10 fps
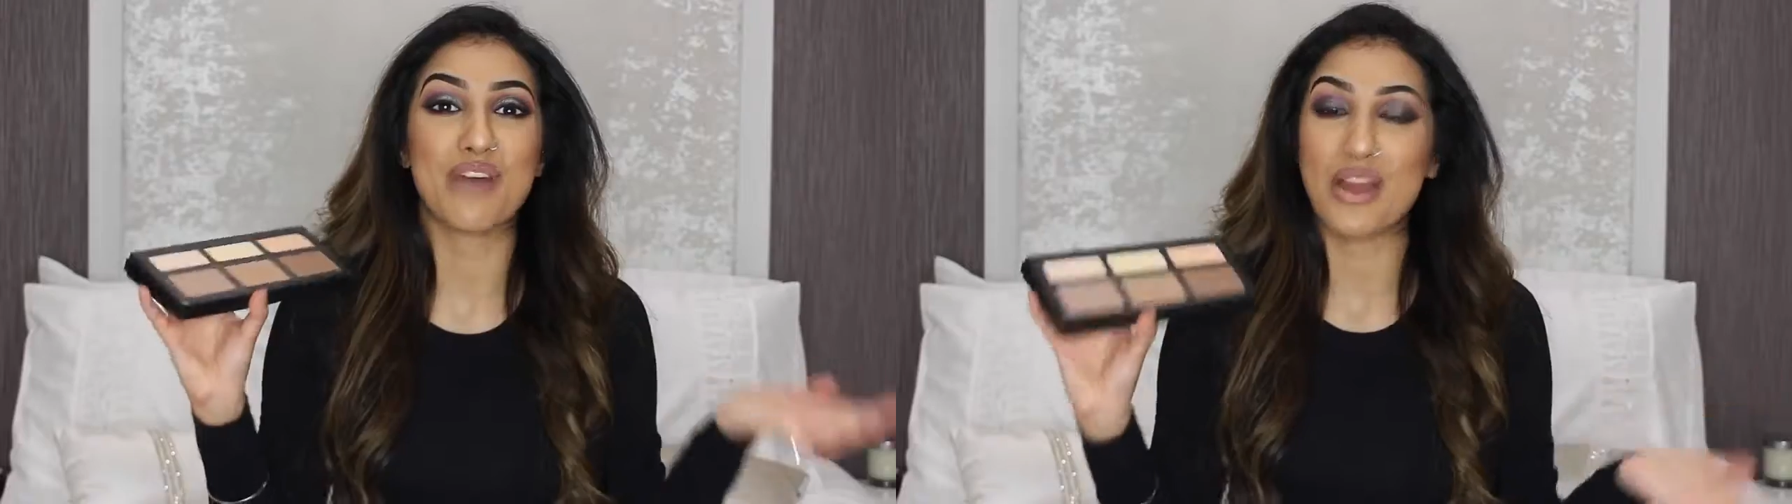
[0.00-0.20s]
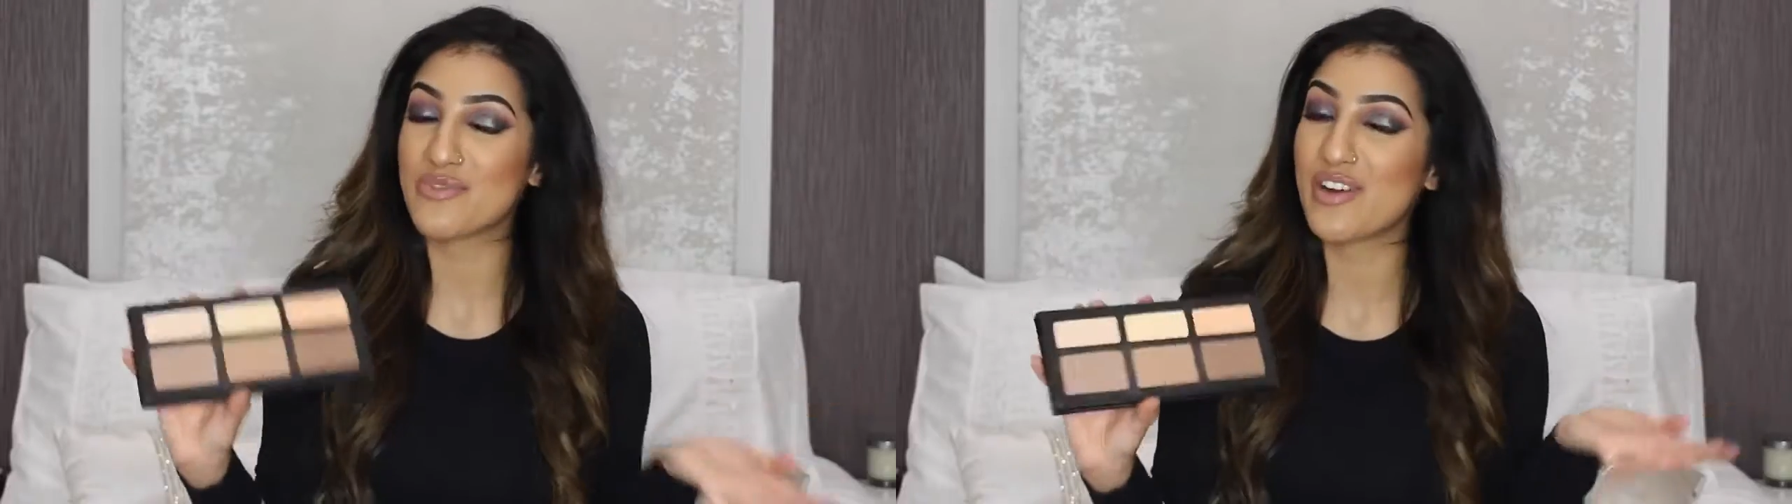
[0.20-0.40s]

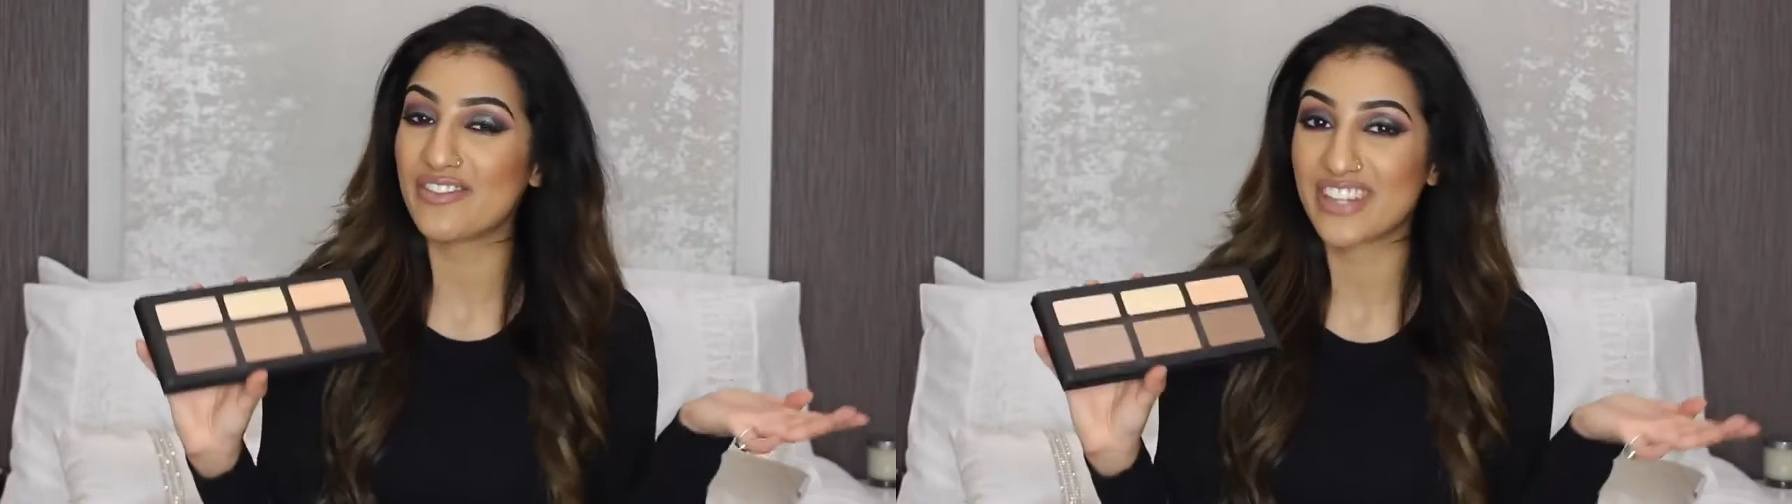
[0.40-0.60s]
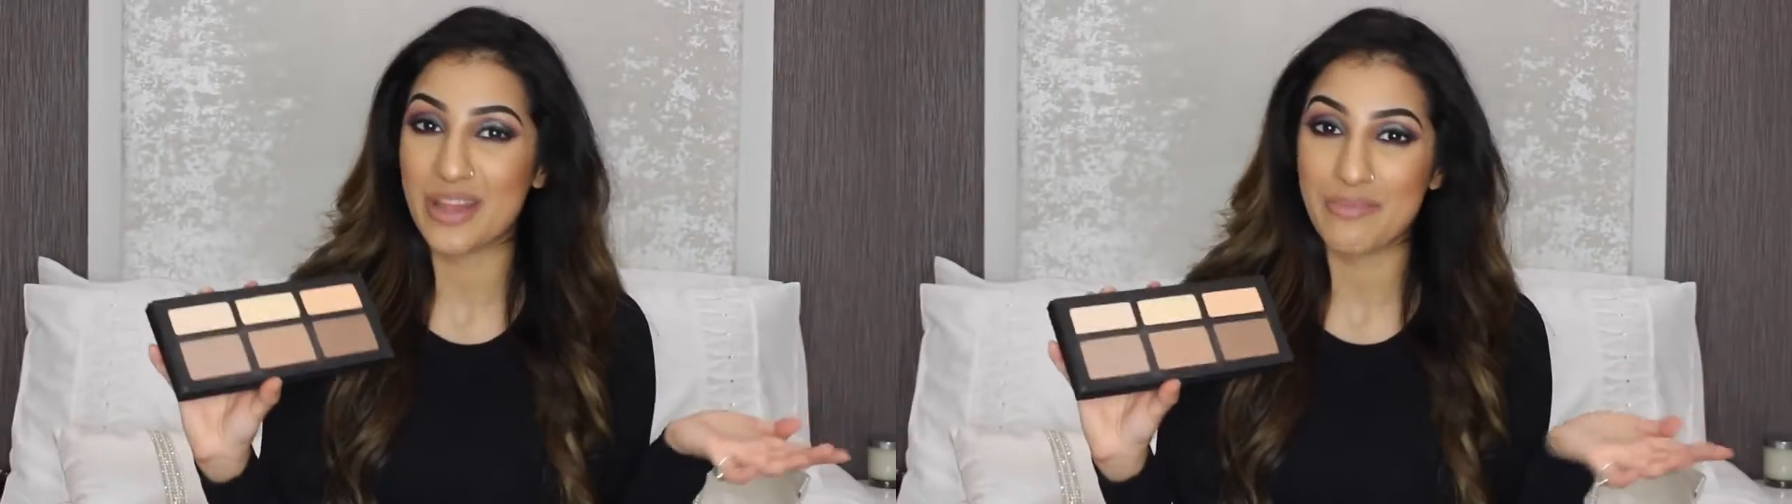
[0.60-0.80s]
but I will
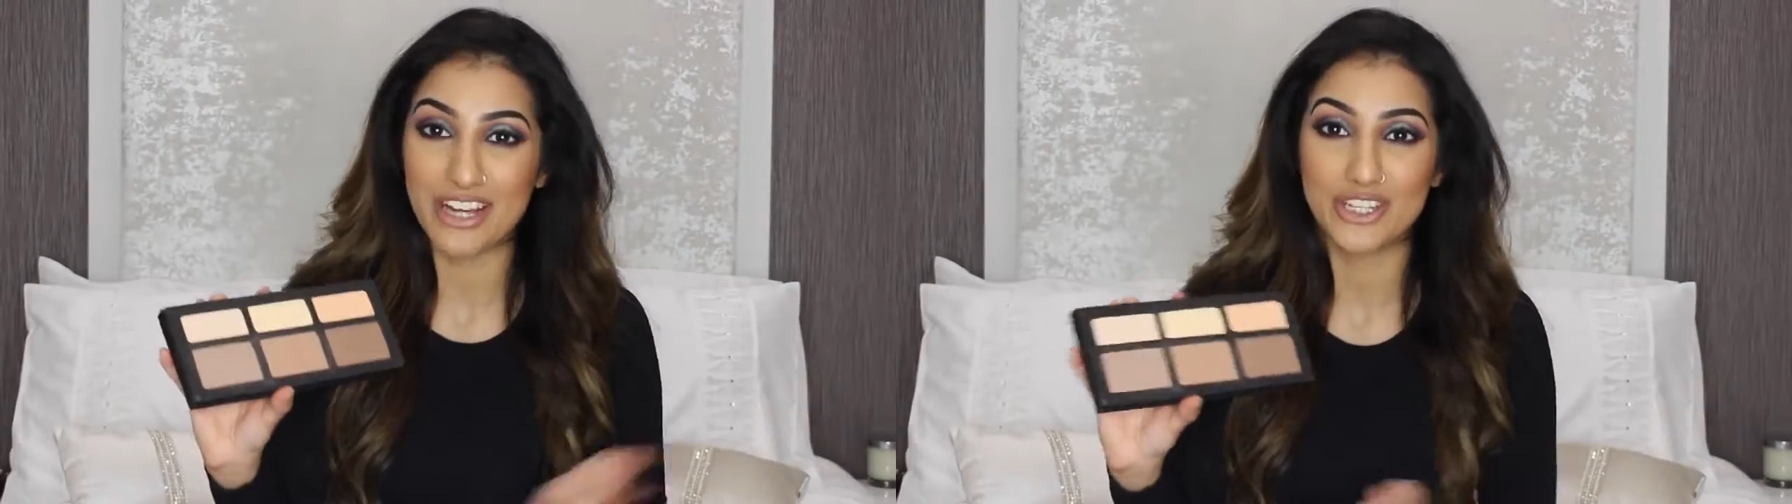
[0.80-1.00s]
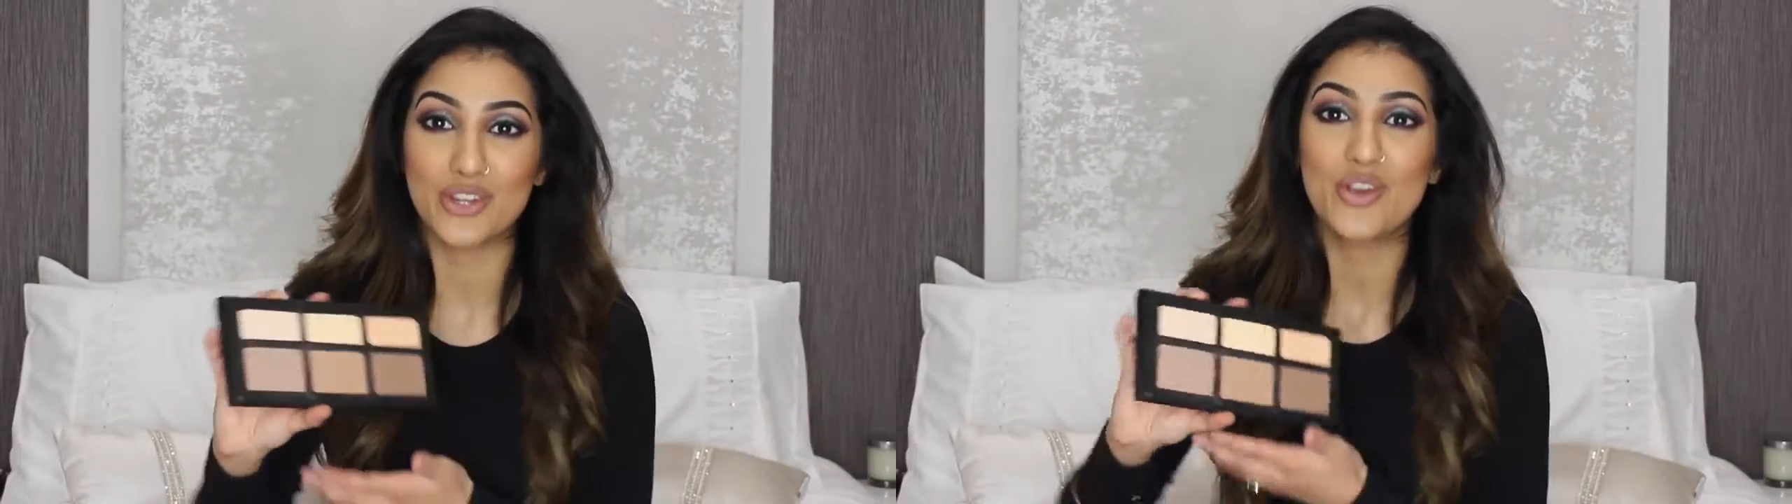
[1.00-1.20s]
have to get
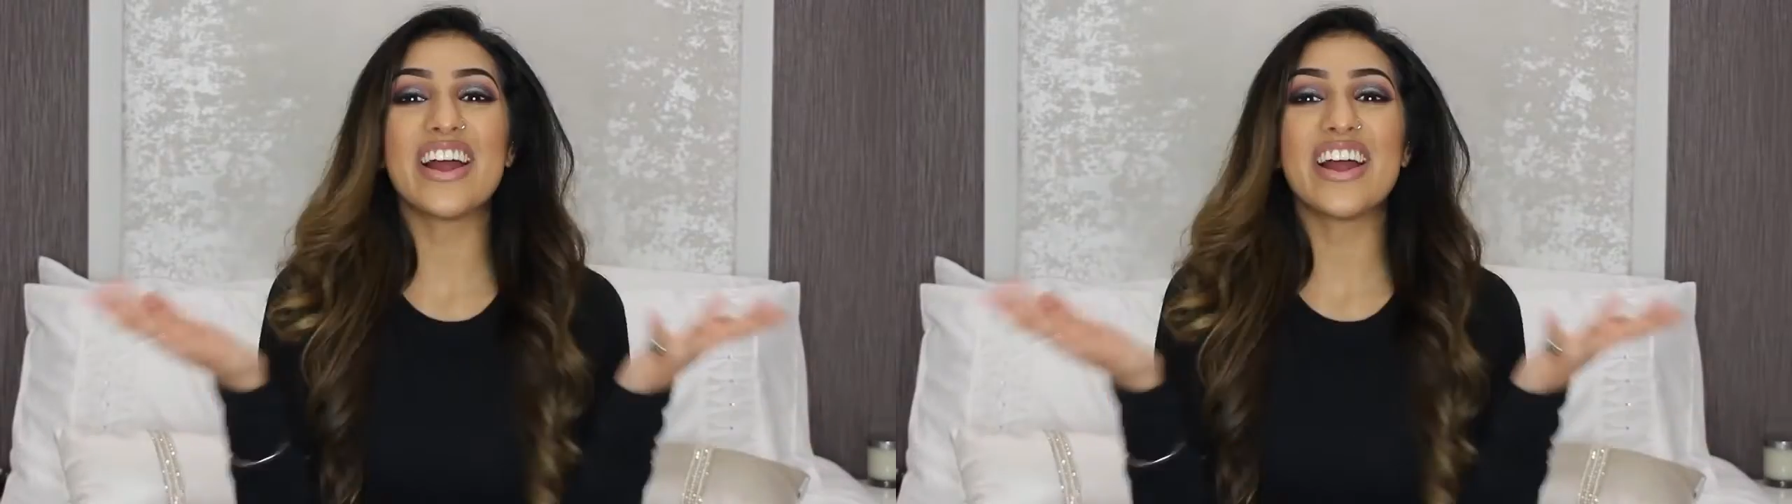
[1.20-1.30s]
back to you.